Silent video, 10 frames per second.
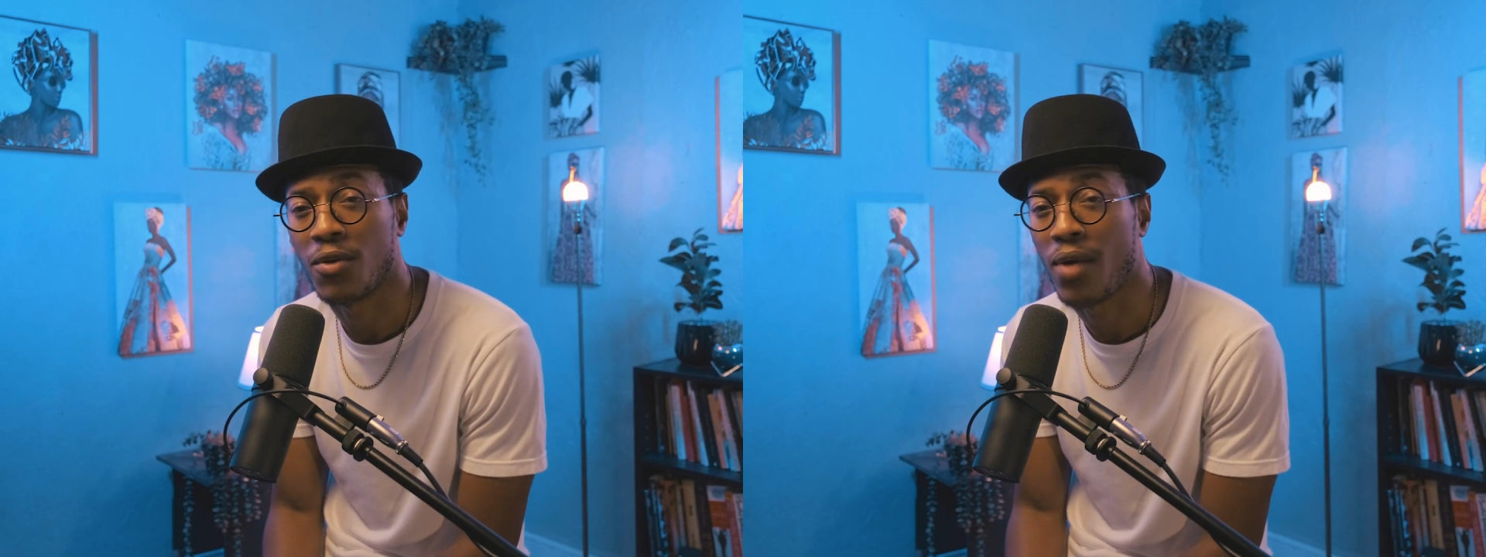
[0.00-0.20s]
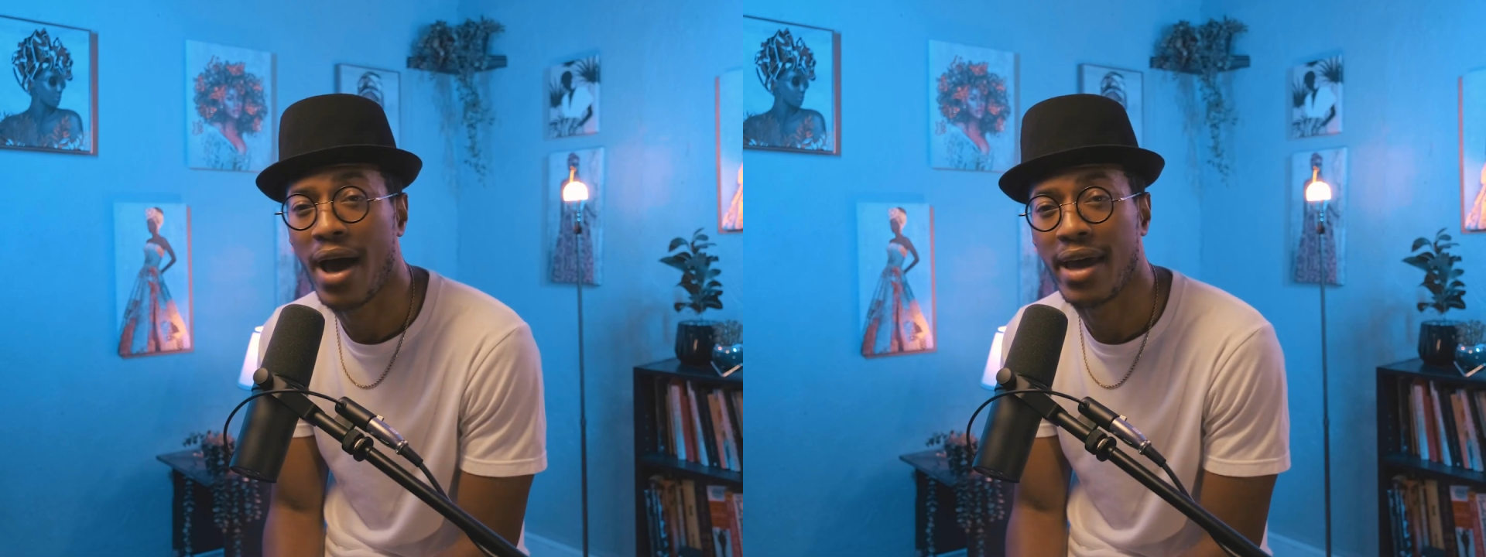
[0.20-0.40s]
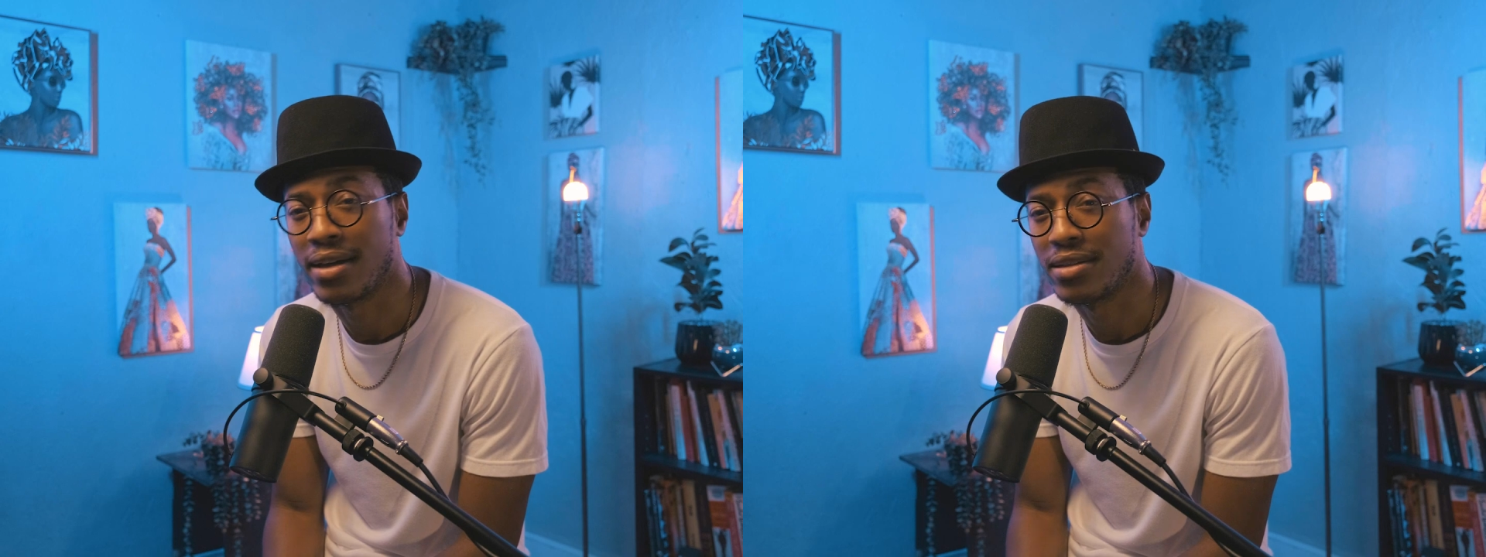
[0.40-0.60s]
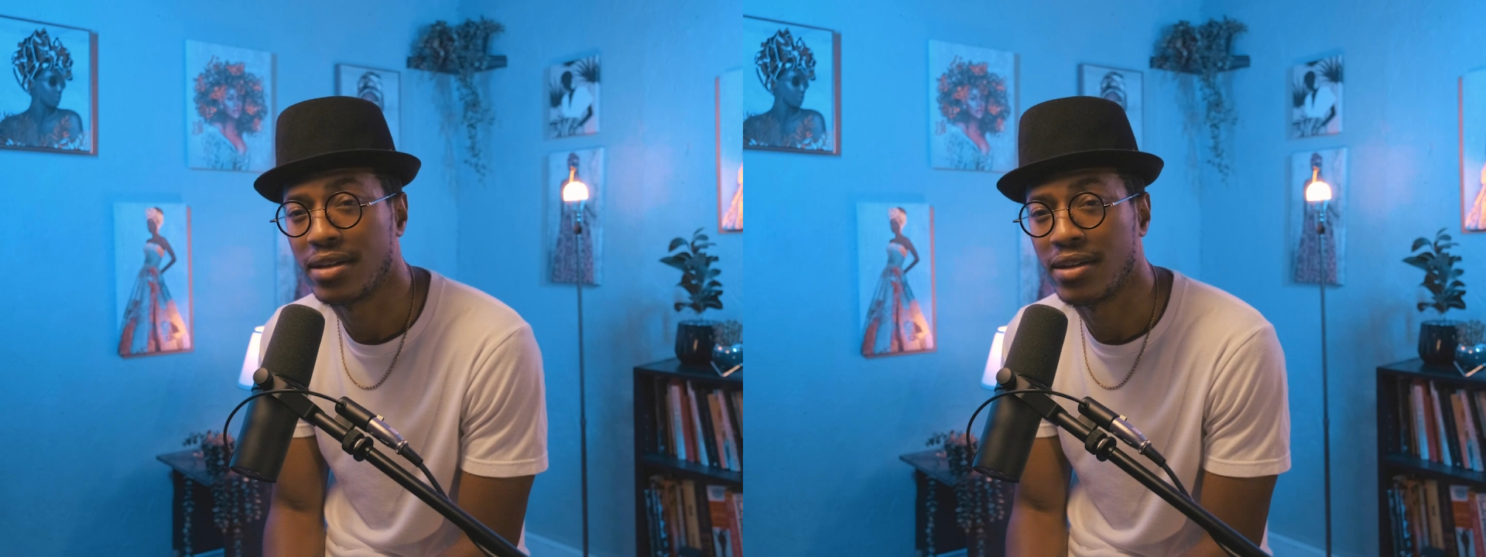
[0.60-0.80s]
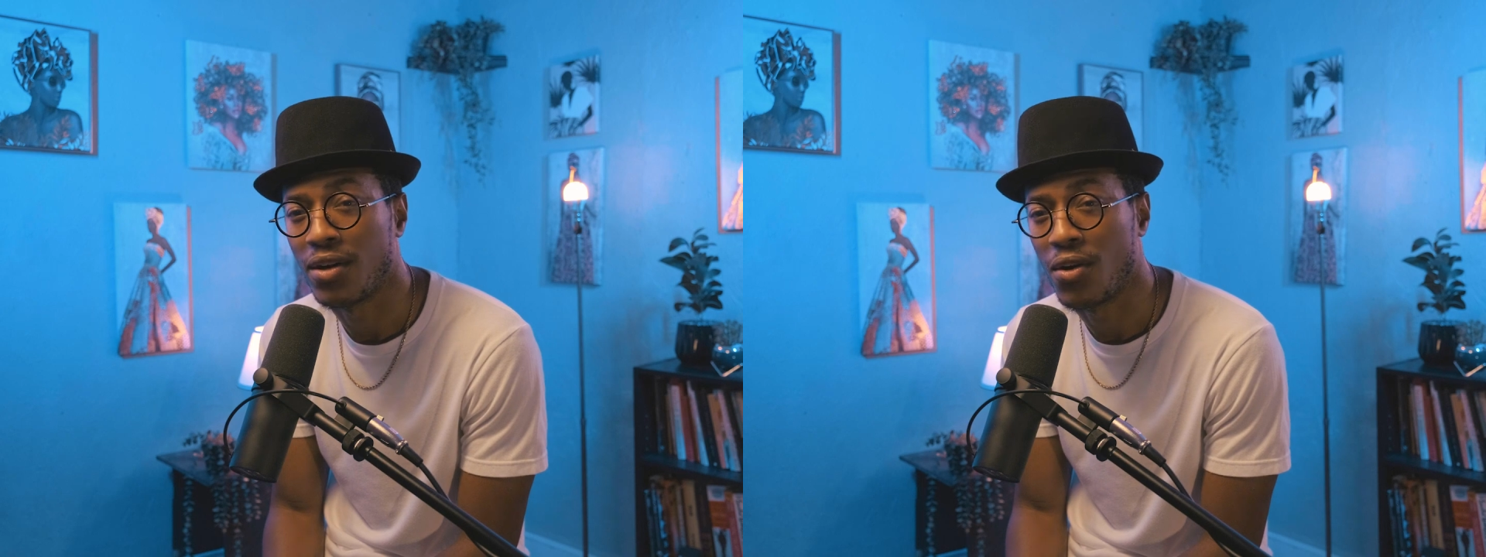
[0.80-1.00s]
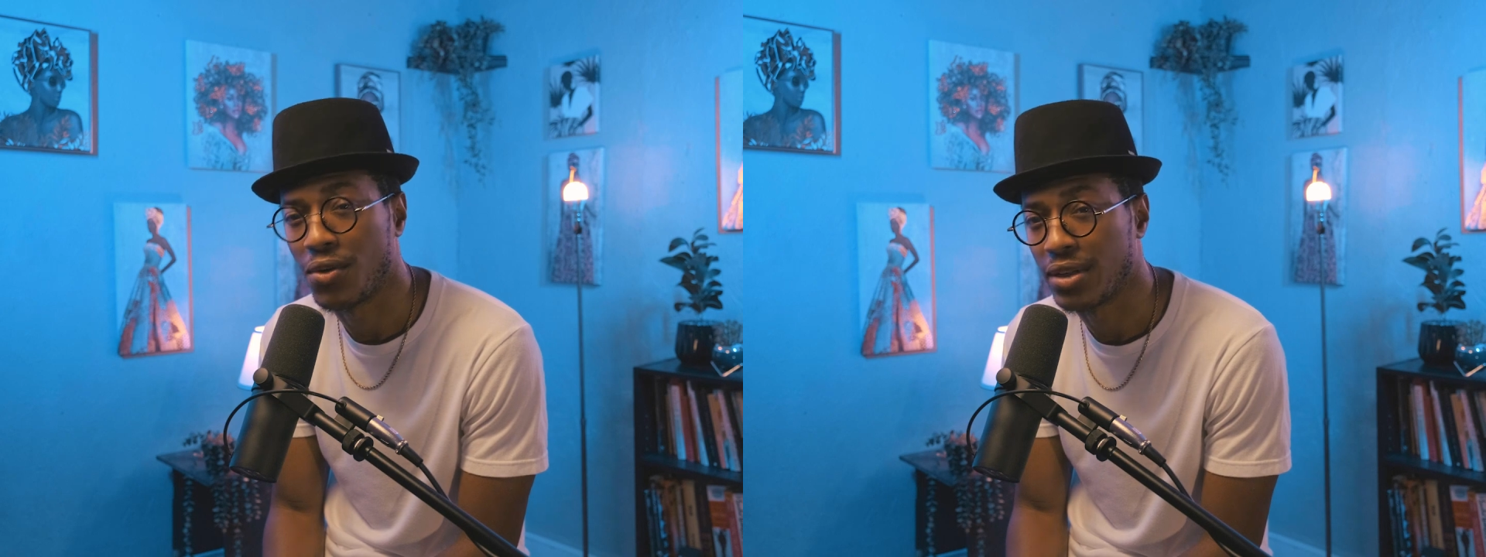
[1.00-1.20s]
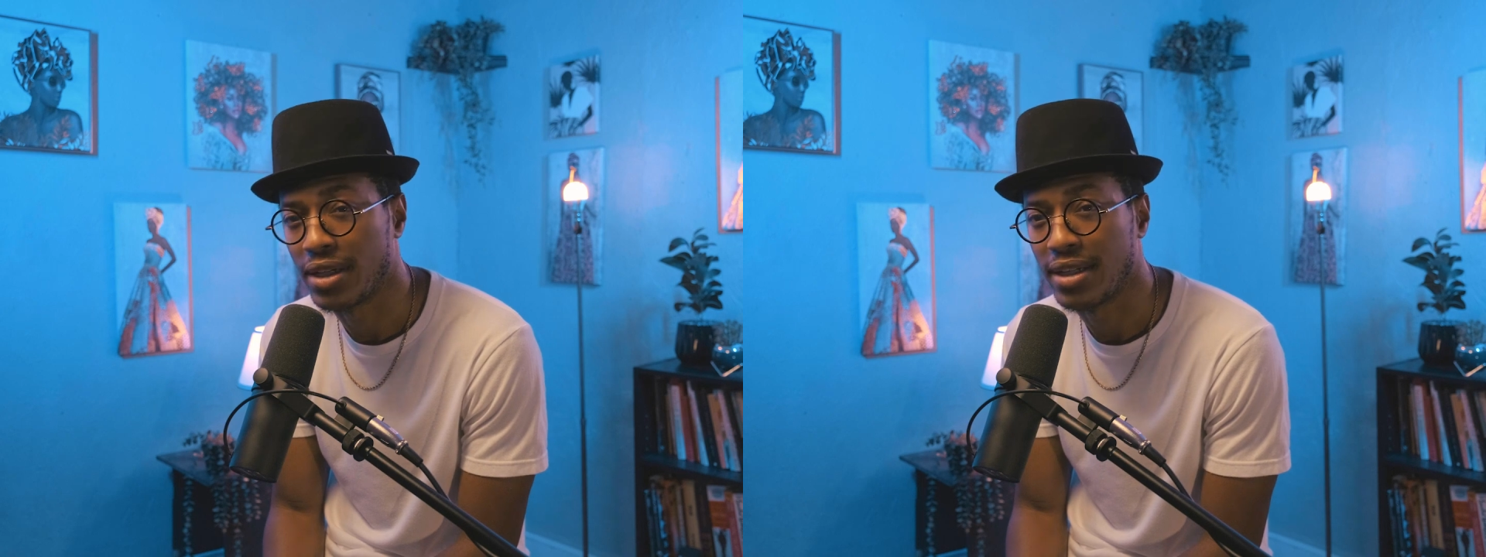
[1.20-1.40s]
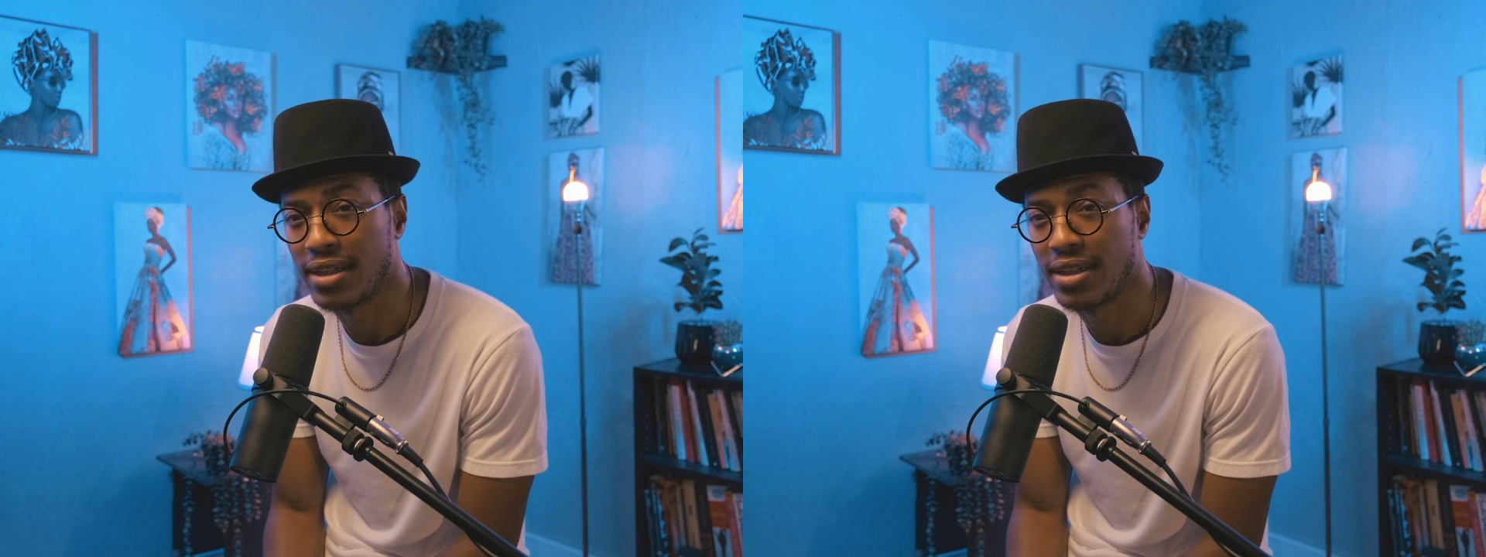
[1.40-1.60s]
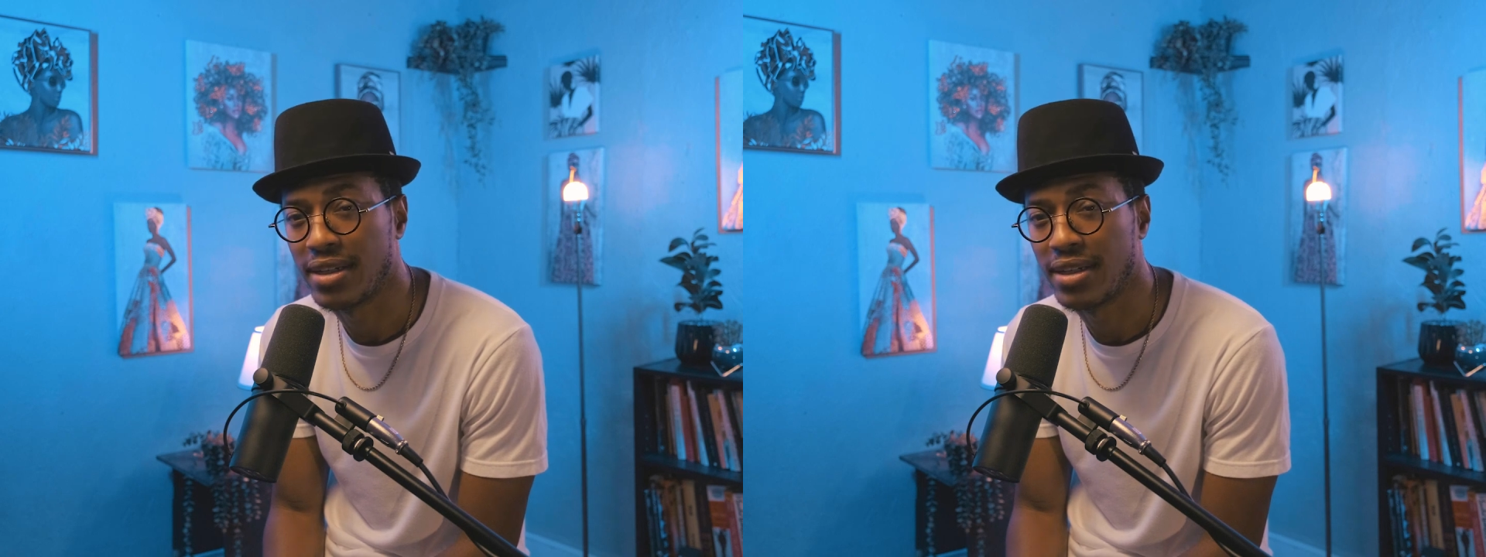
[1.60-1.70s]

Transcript: riot in Oakland.